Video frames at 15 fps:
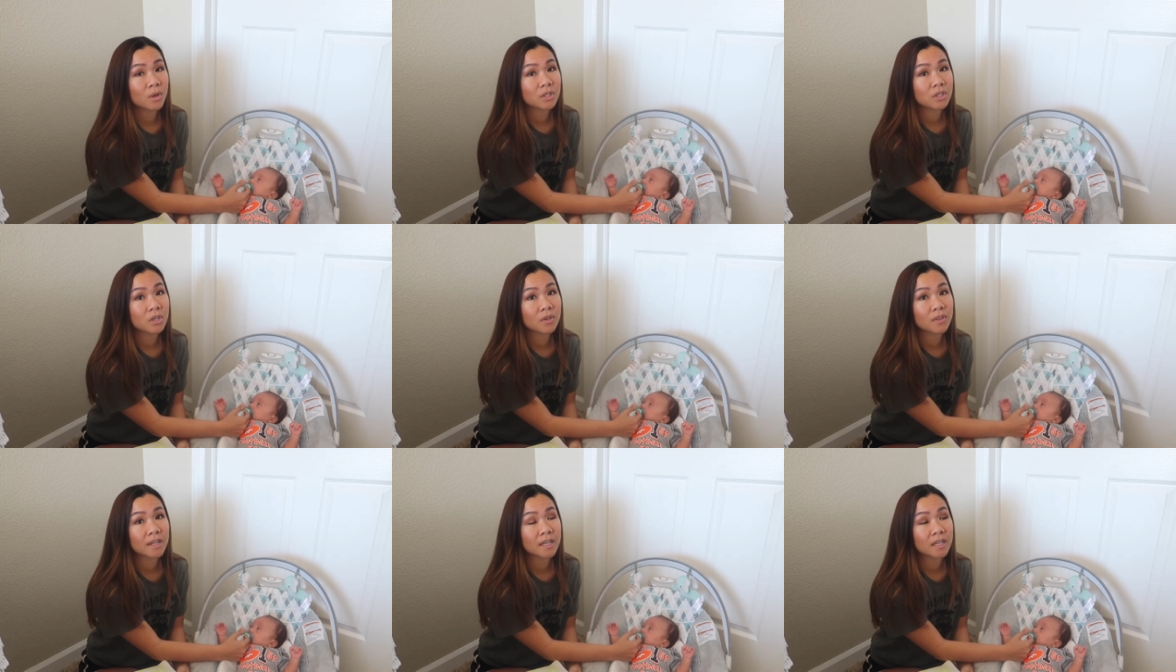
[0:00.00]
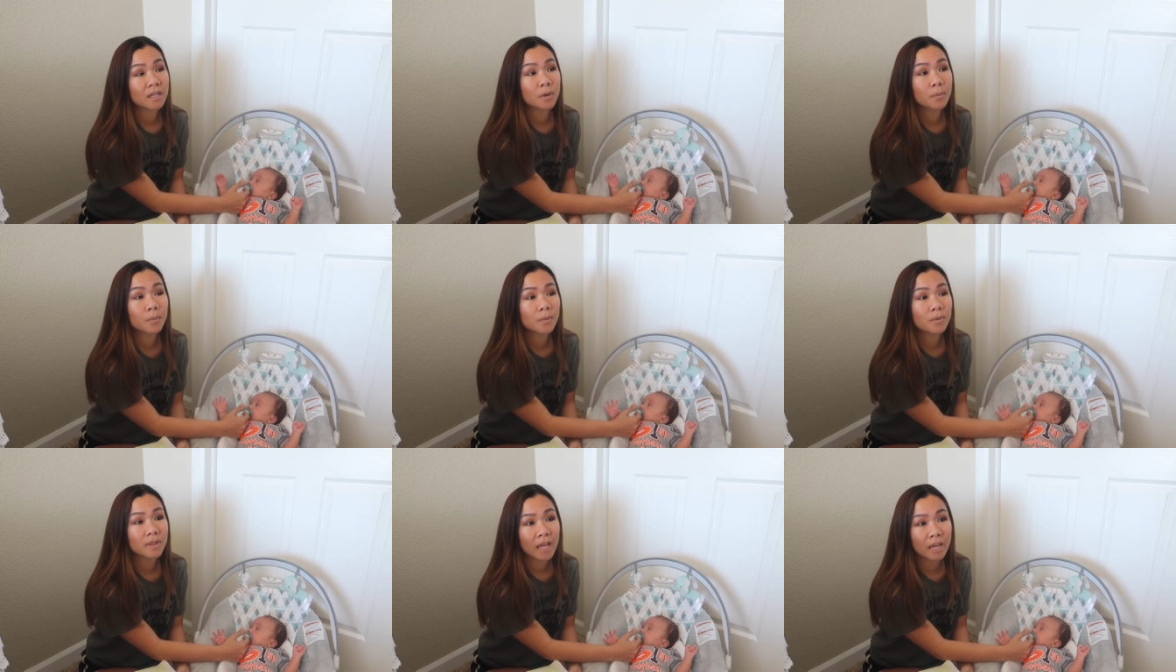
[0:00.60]
went to the
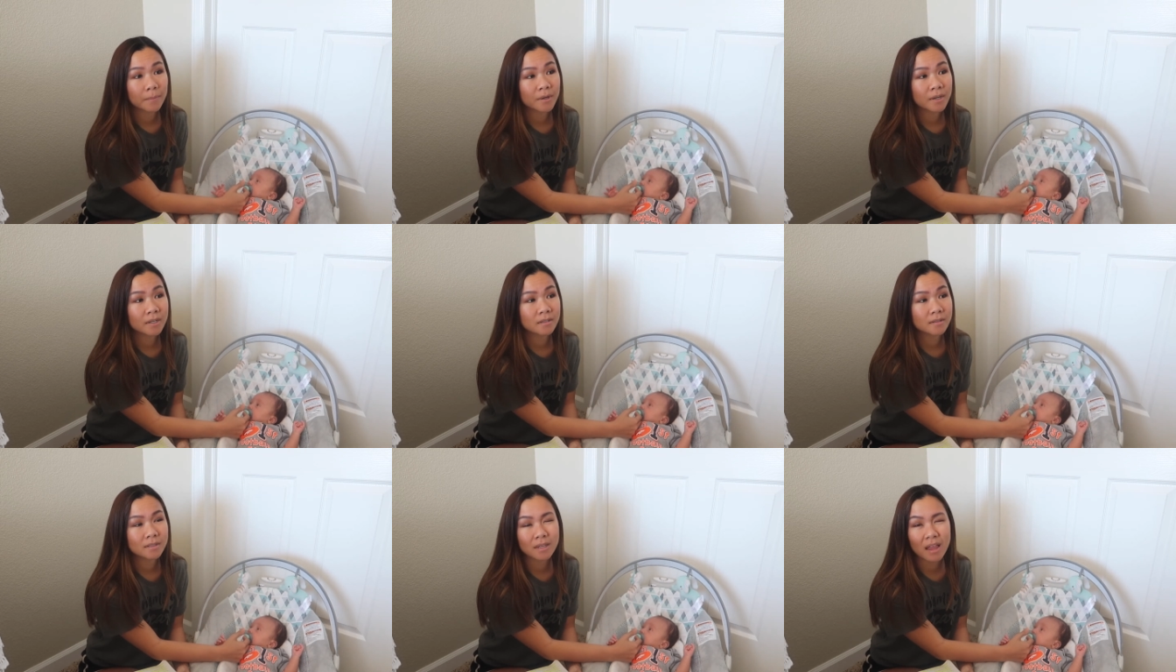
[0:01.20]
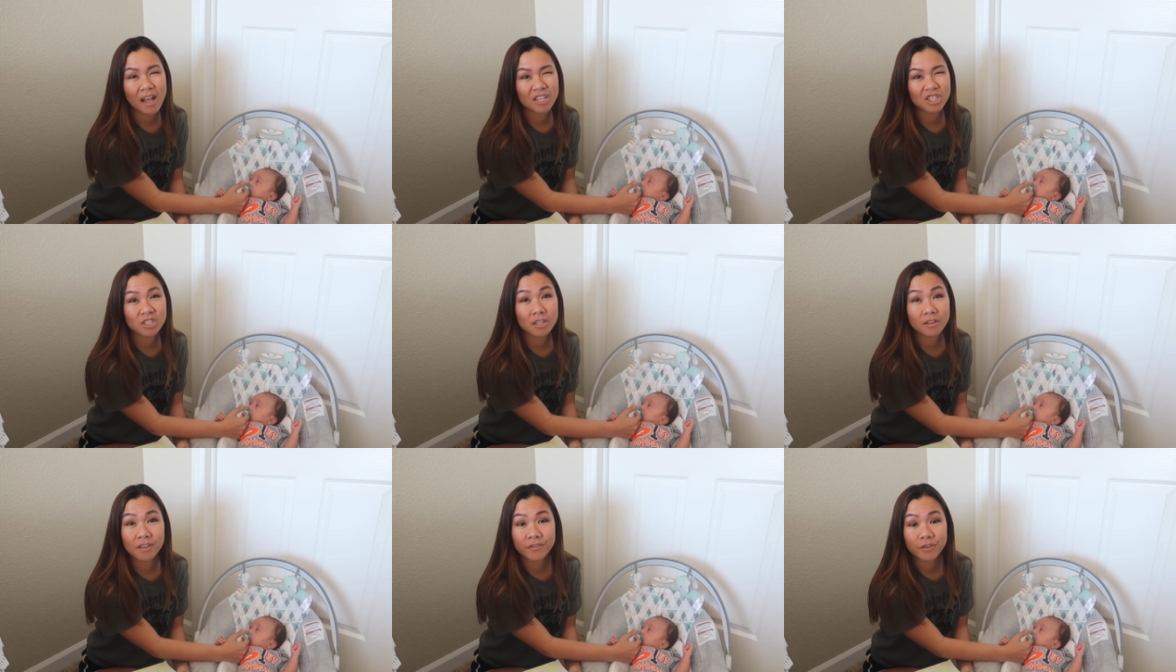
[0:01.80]

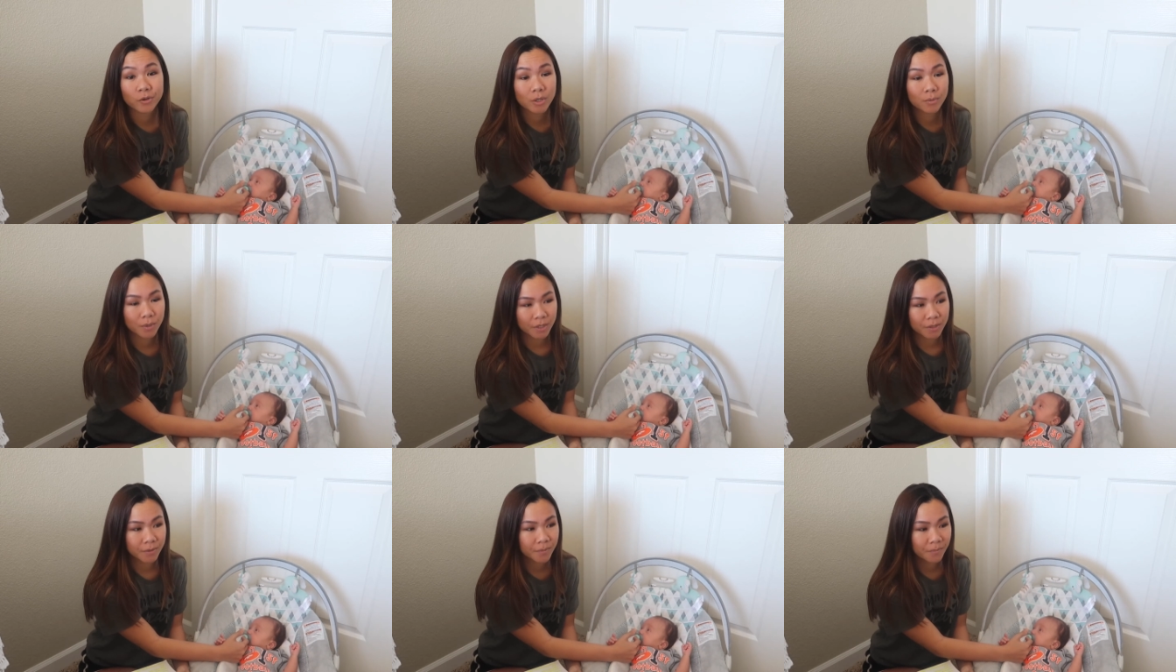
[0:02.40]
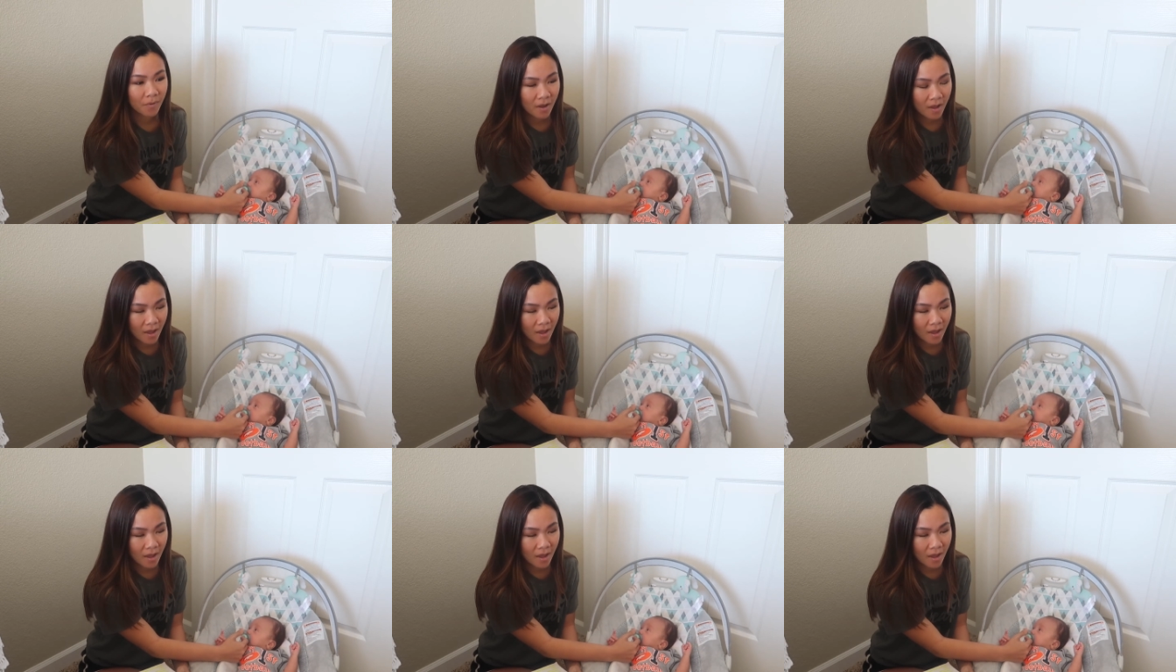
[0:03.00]
labor/delivery room.